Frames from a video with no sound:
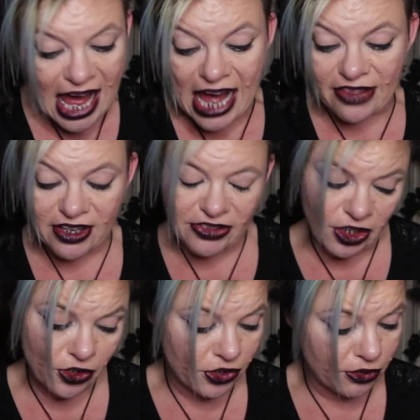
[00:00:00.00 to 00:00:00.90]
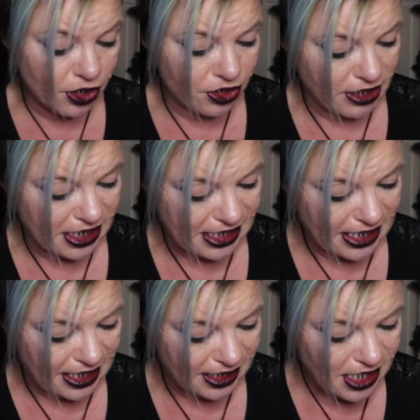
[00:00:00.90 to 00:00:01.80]
And then the other order I
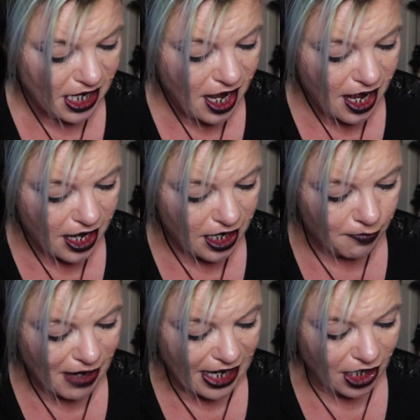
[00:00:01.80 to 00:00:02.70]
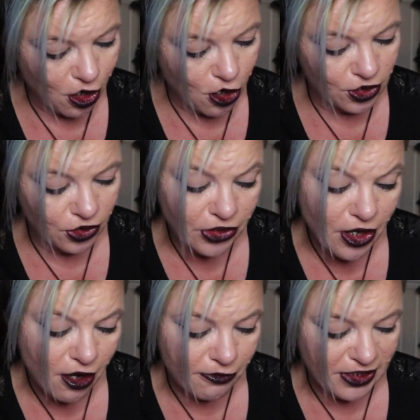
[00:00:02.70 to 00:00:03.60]
did, I got another
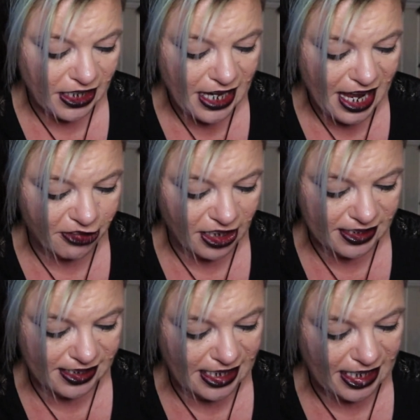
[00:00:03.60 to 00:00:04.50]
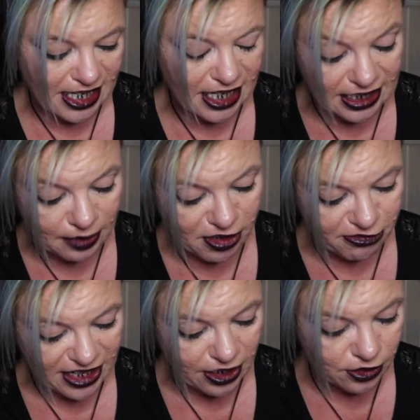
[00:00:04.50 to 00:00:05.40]
of the Everlasting Glimmer
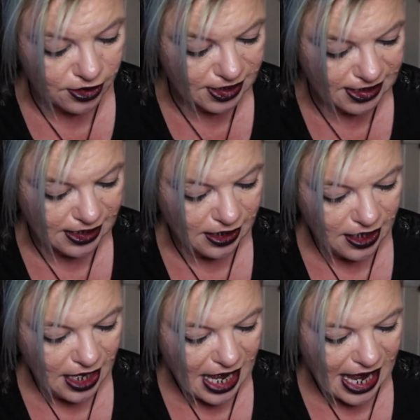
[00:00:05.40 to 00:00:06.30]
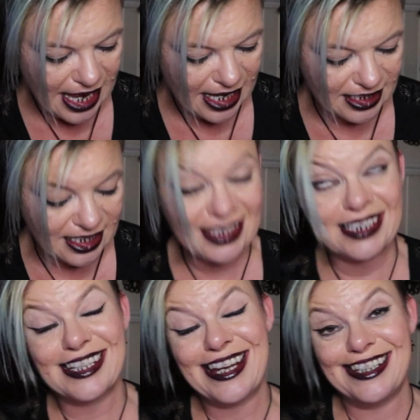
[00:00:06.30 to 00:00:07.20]
Veils. And
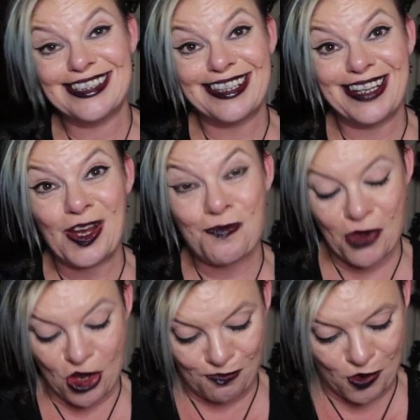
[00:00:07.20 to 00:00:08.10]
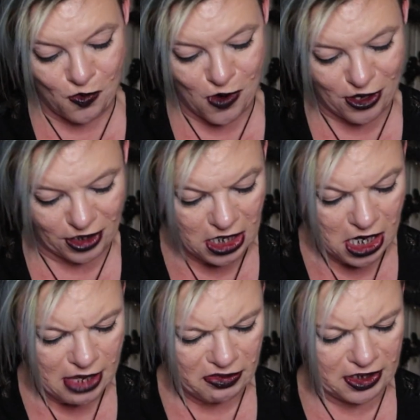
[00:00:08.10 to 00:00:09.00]
this is the purple one.
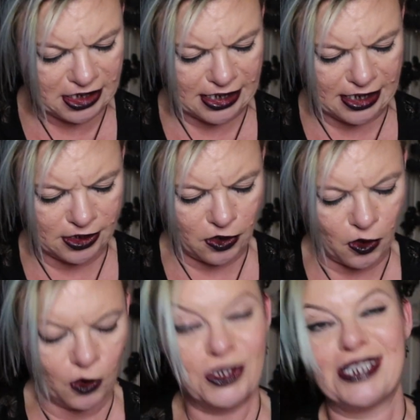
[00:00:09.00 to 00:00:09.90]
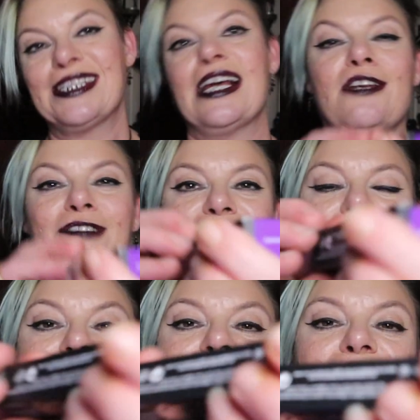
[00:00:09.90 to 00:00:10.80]
This is called
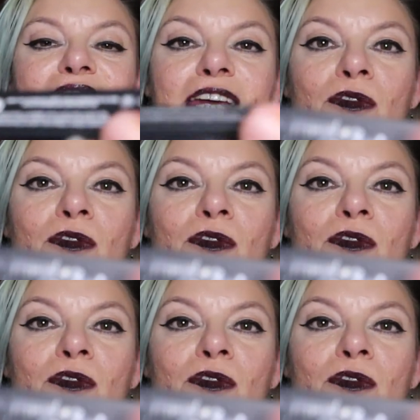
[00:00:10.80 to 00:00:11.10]
Televator. Here